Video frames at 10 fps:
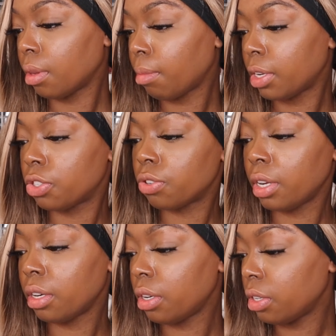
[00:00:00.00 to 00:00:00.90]
My
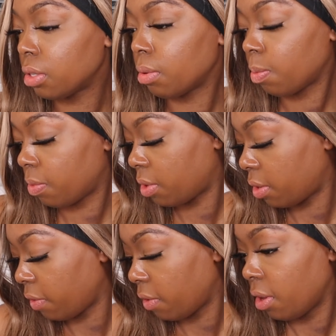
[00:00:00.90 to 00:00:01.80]
straighteners,
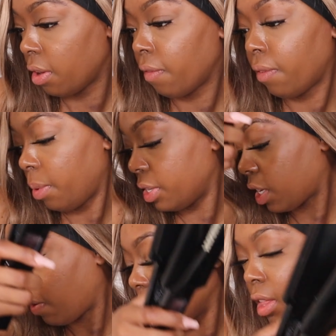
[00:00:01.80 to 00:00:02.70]
for which
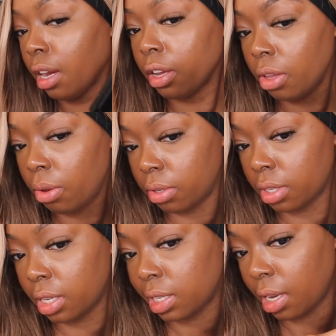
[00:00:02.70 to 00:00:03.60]
everything I use
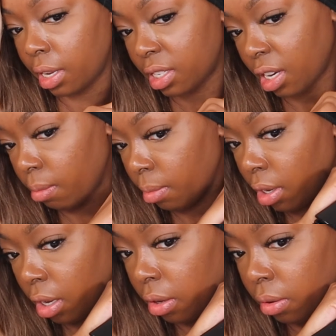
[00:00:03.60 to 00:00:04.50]
is linked down
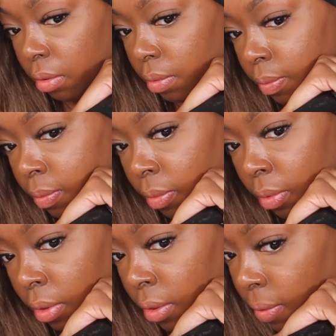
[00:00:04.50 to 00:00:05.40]
below.
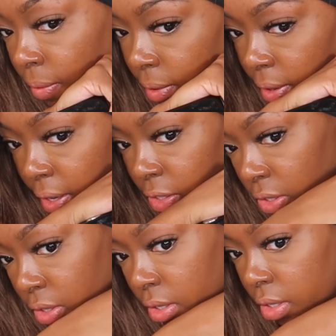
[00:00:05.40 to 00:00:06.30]
I
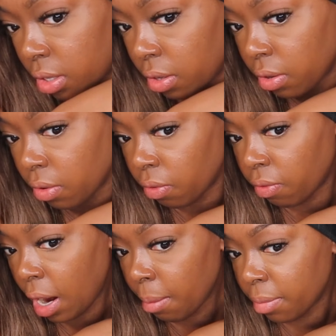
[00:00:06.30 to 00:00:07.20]
just
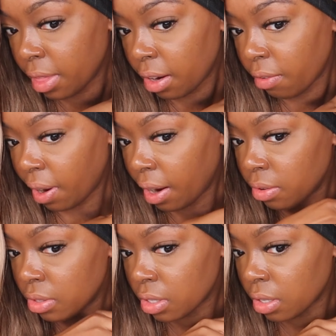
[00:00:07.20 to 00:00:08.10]
wrap that
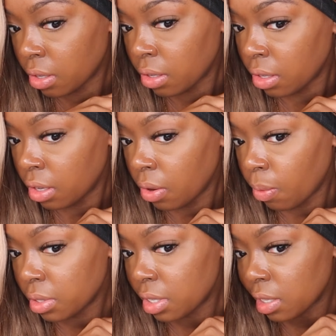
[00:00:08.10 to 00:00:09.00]
around.
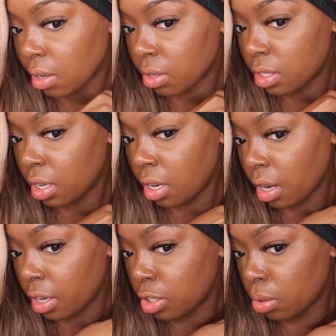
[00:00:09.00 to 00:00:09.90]
Once it's locked in,
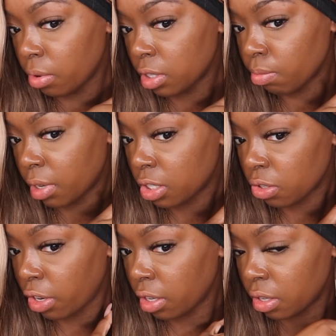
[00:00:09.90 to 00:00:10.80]
I twist my
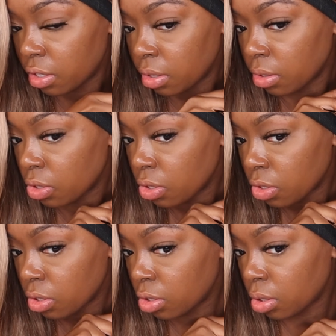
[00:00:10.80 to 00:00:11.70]
straightener
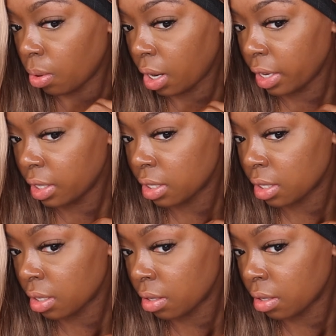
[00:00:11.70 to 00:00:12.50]
twice,